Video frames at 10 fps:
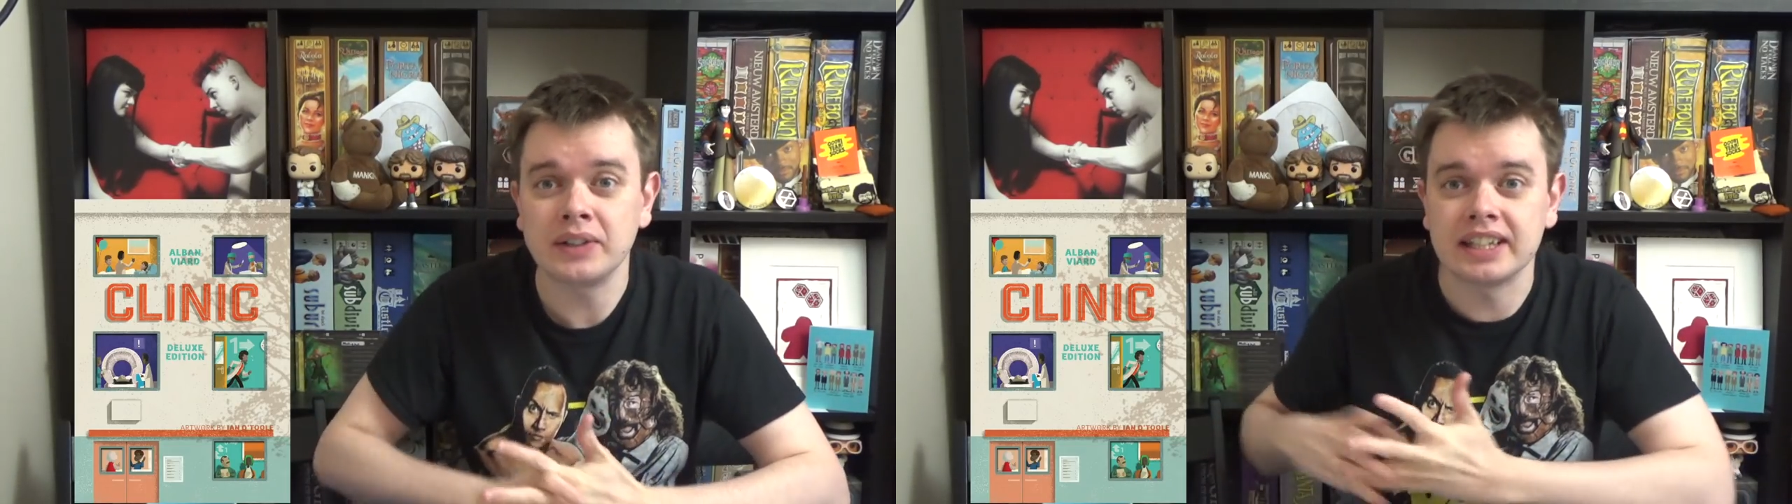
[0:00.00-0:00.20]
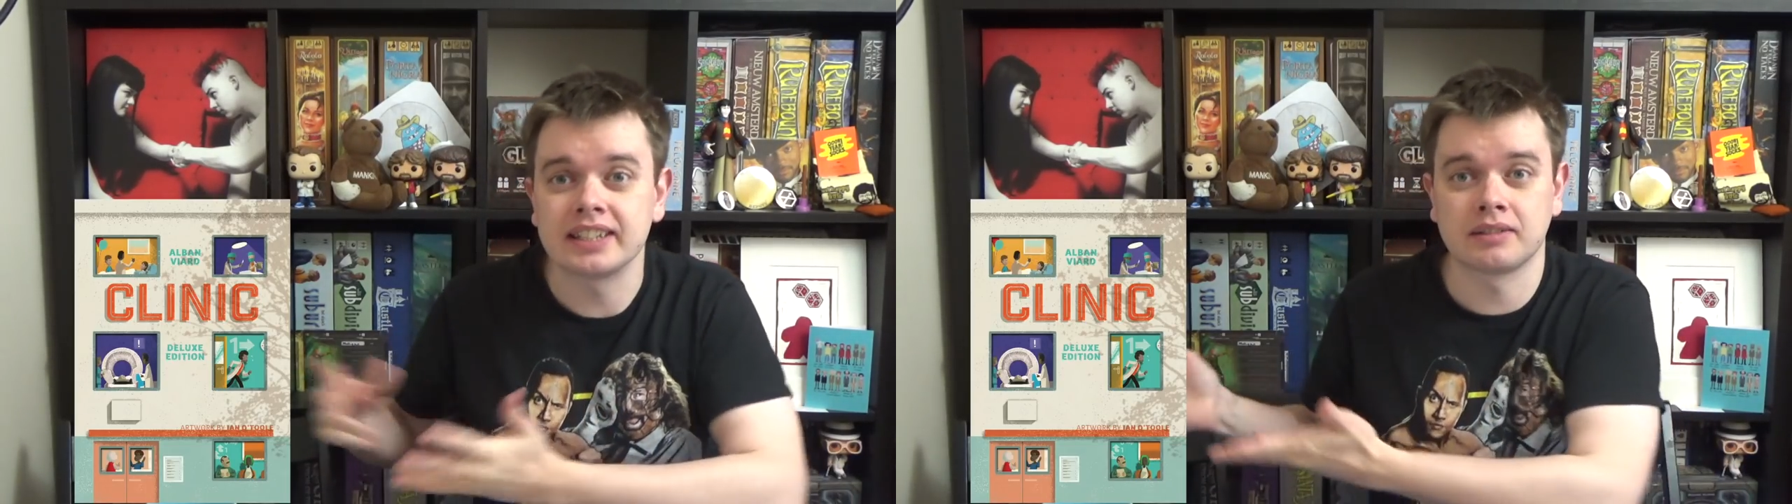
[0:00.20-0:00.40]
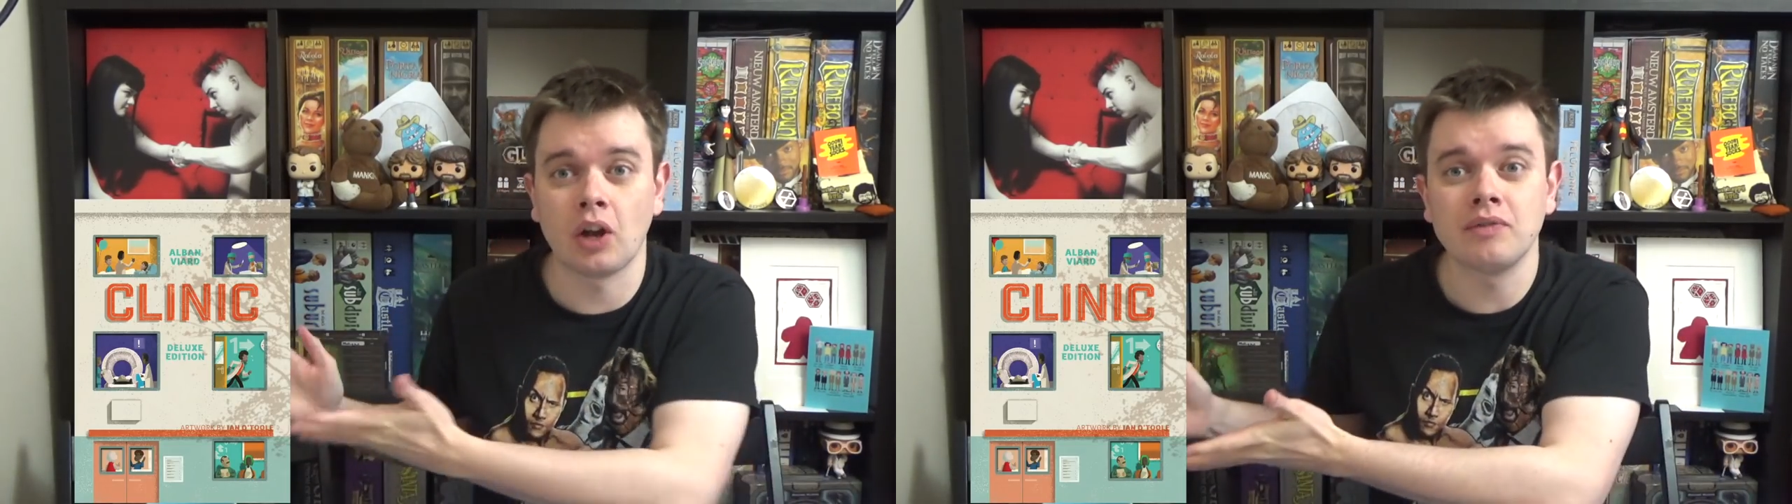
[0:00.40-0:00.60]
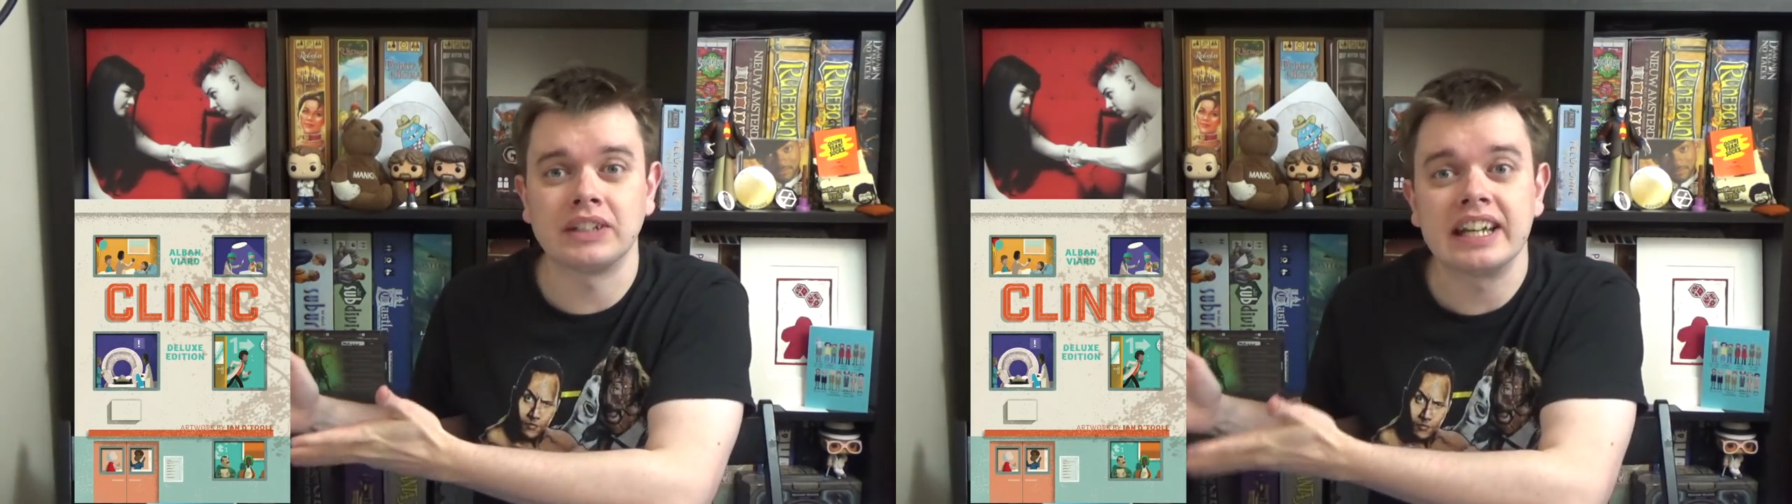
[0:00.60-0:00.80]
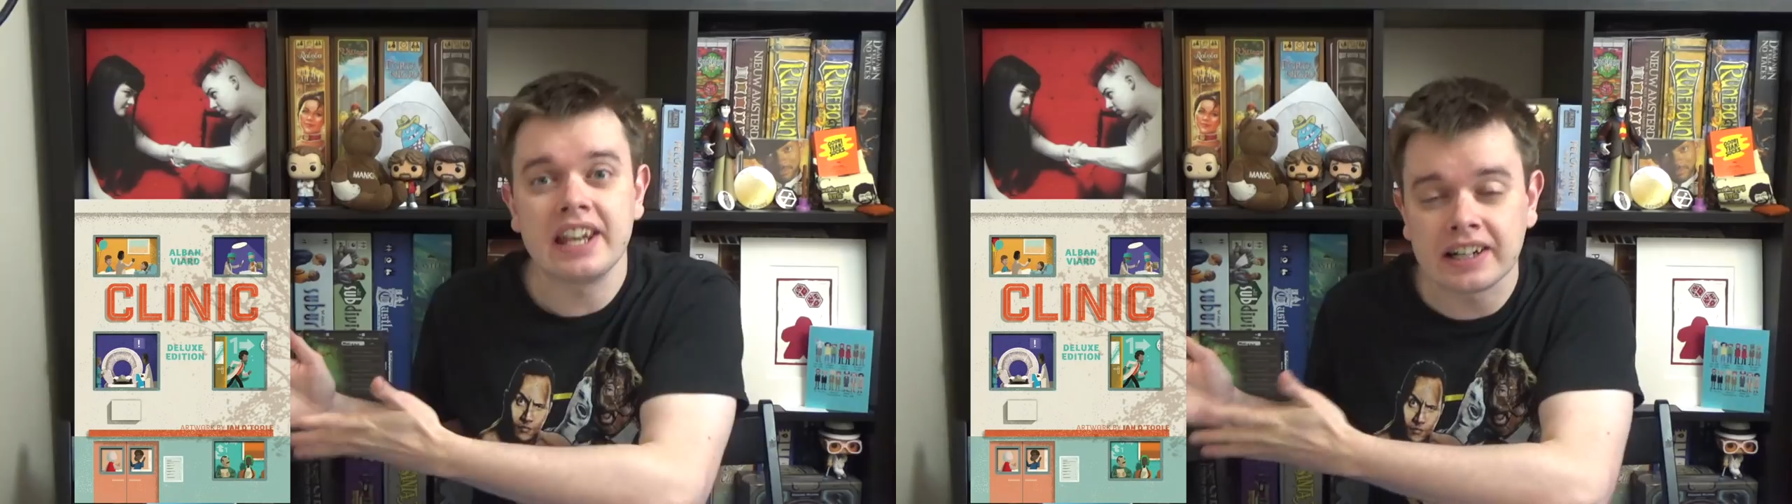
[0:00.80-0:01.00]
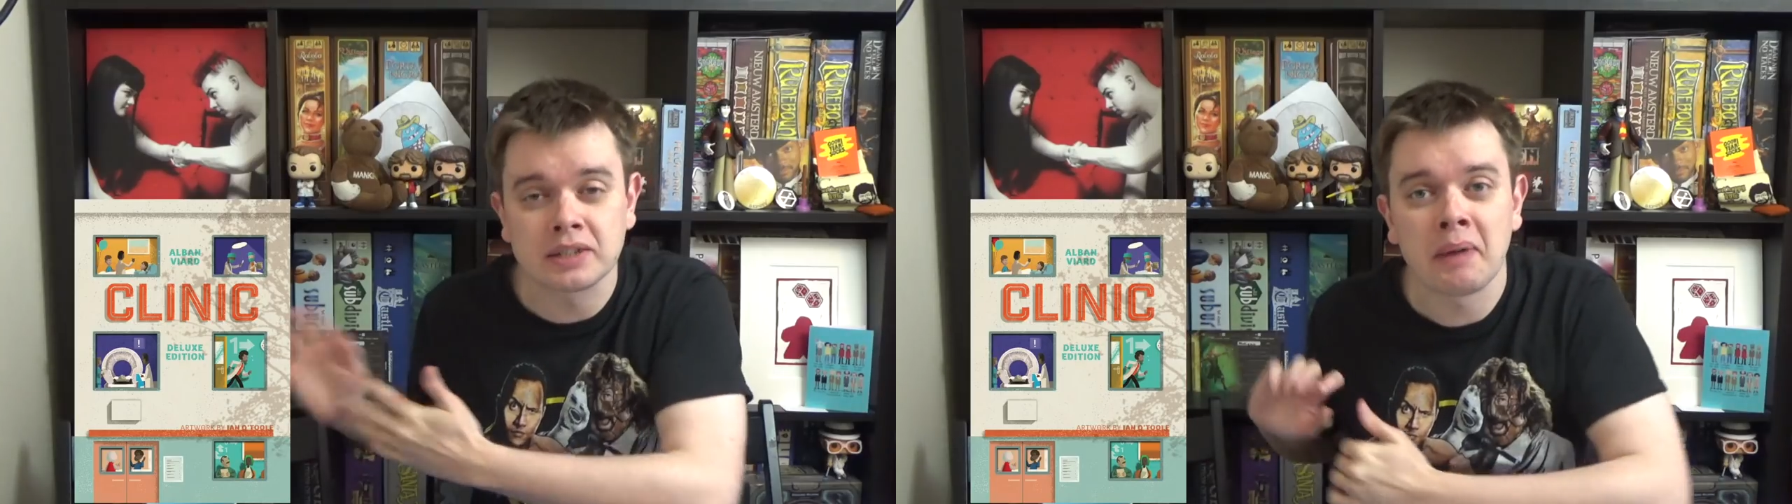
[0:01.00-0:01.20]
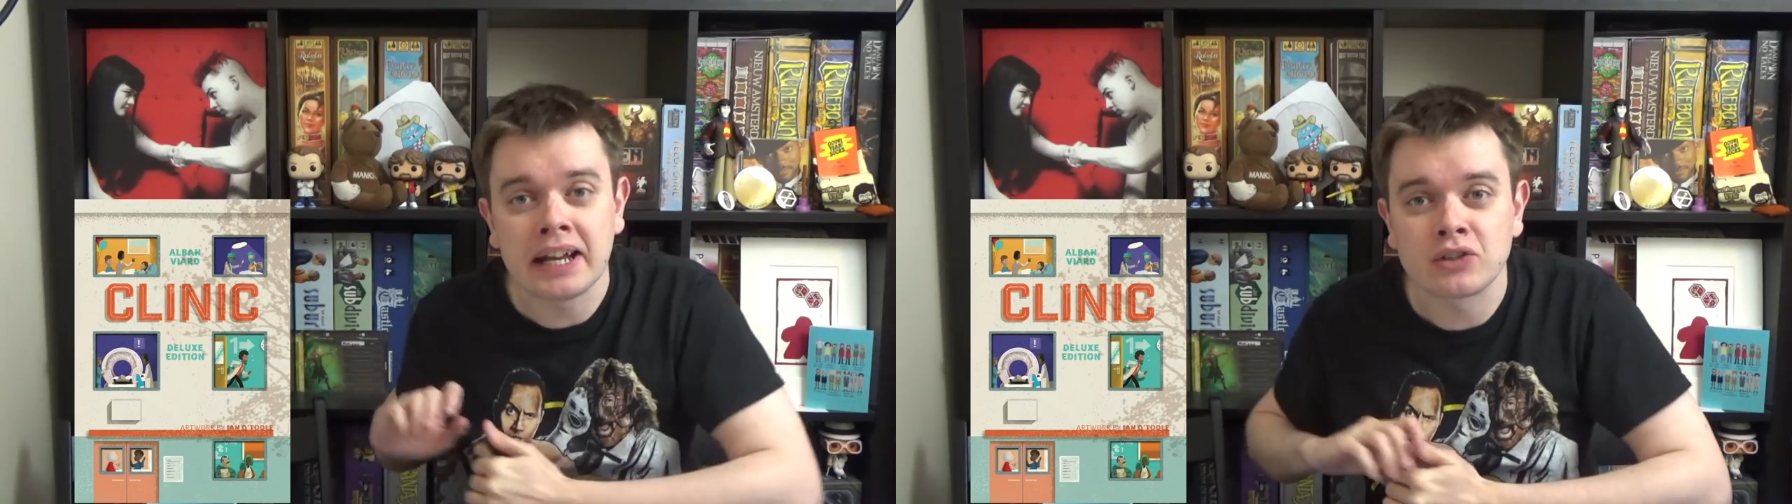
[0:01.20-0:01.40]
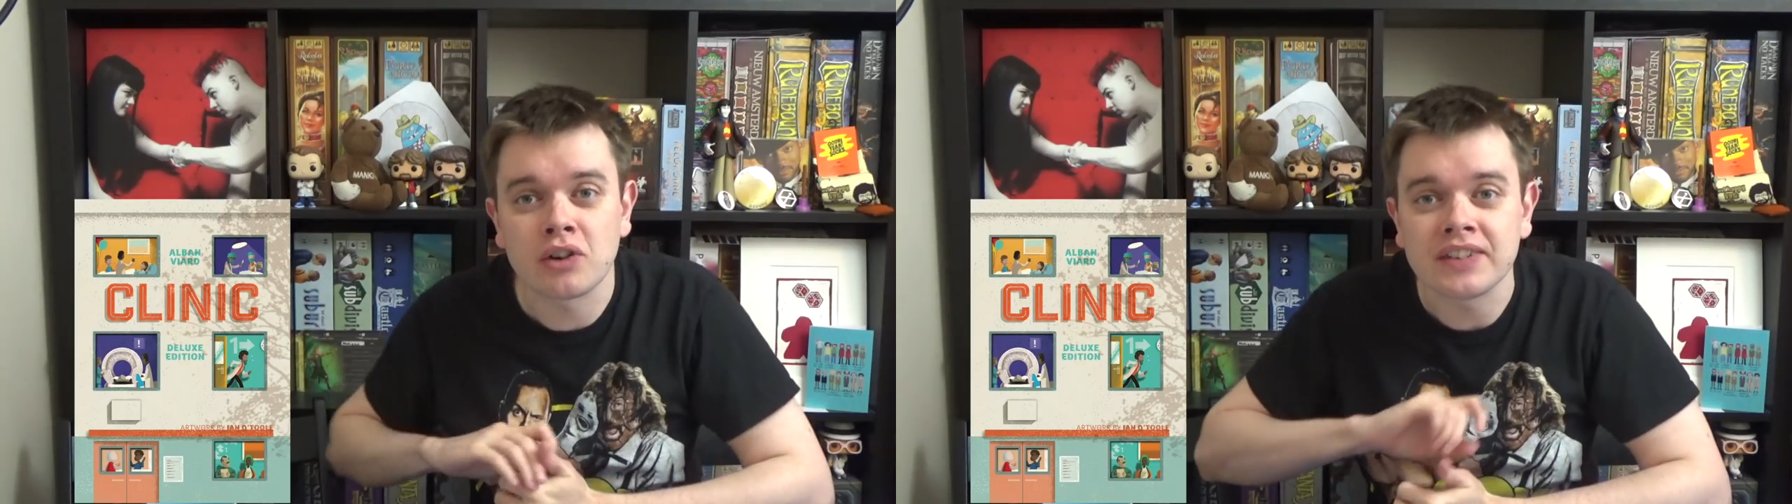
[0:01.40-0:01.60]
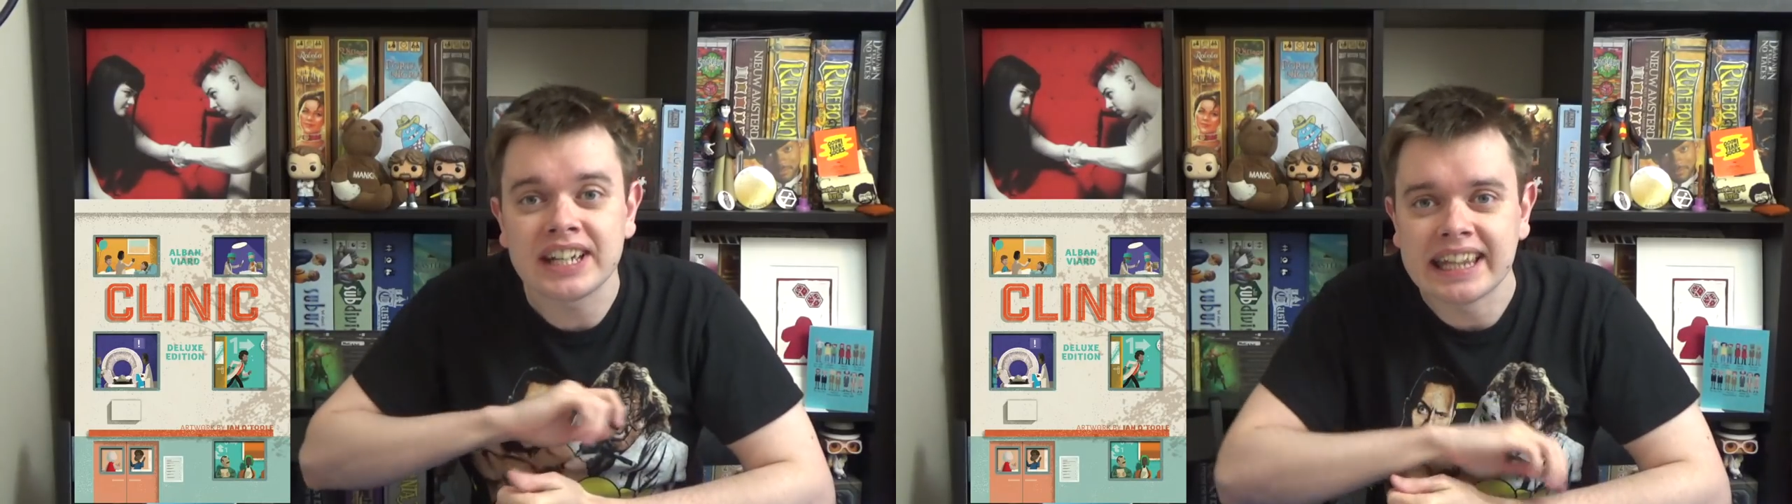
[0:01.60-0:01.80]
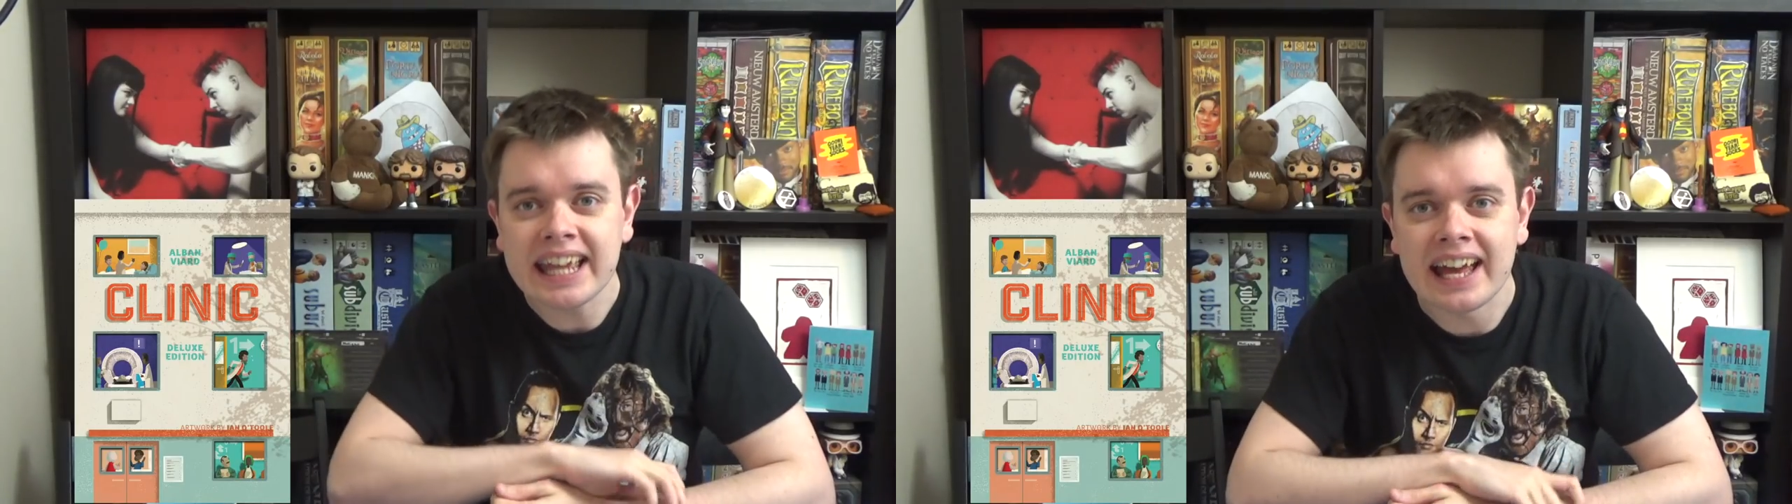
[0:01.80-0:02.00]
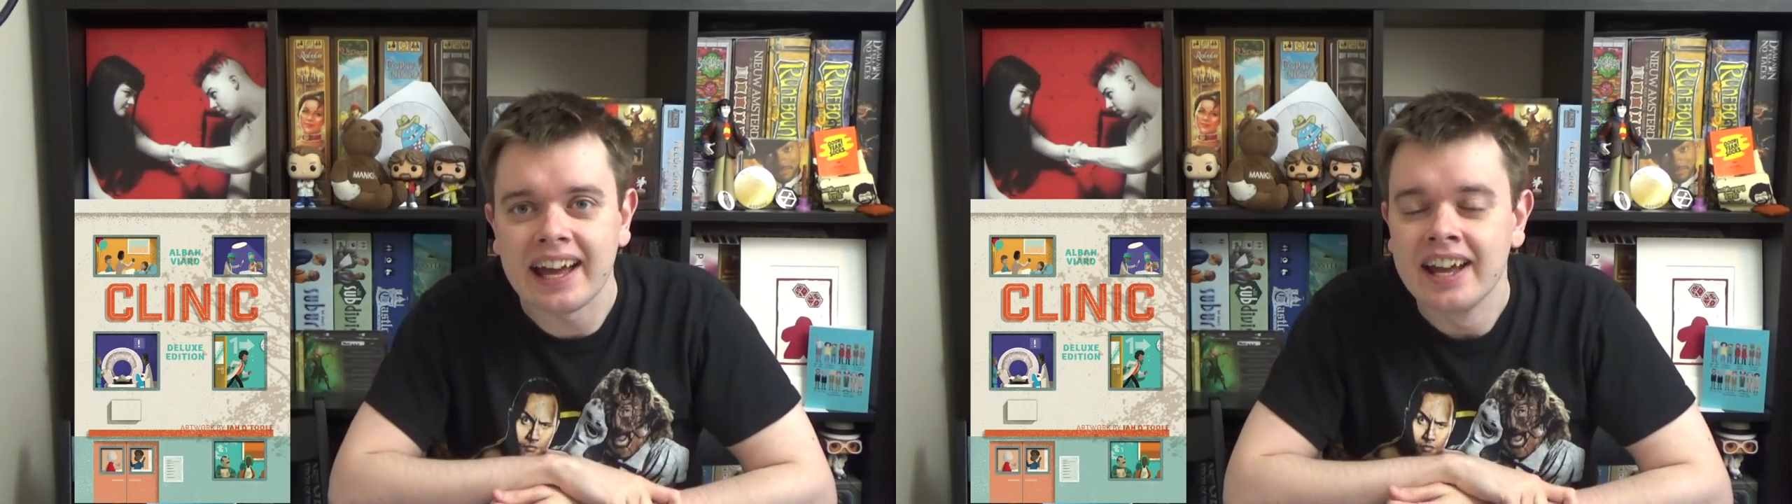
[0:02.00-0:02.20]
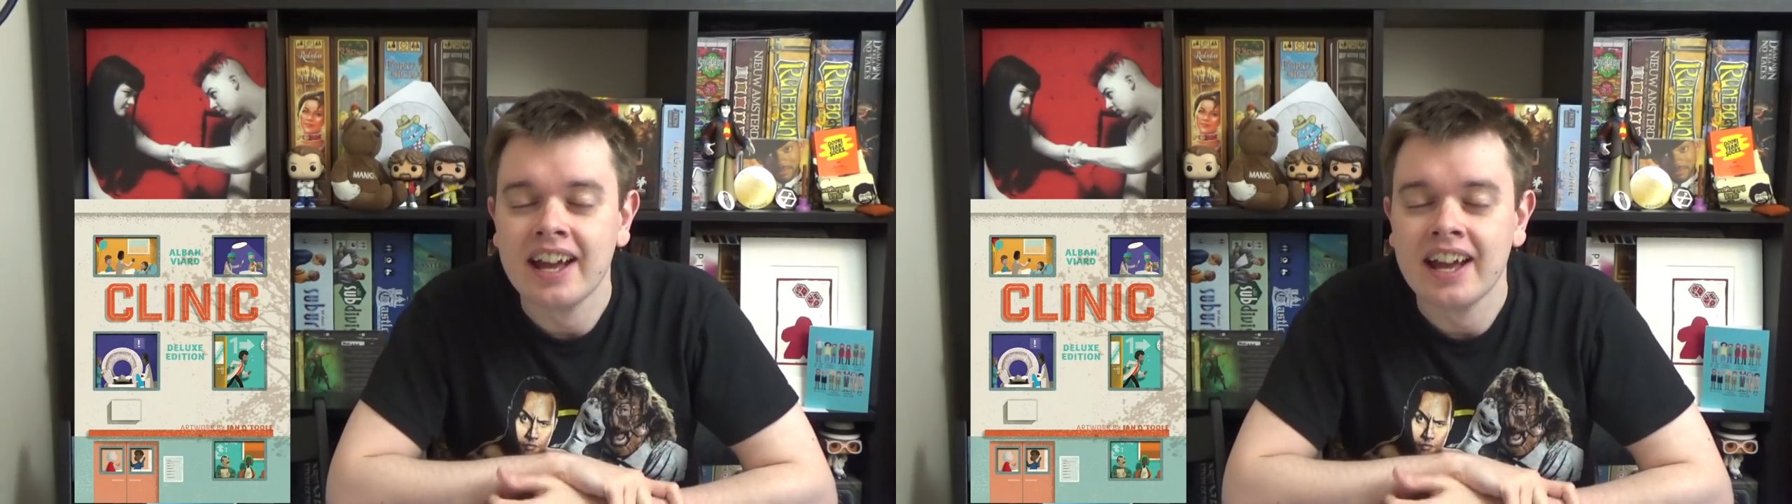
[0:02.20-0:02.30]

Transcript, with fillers: and there's hopefully a nice picture of it there.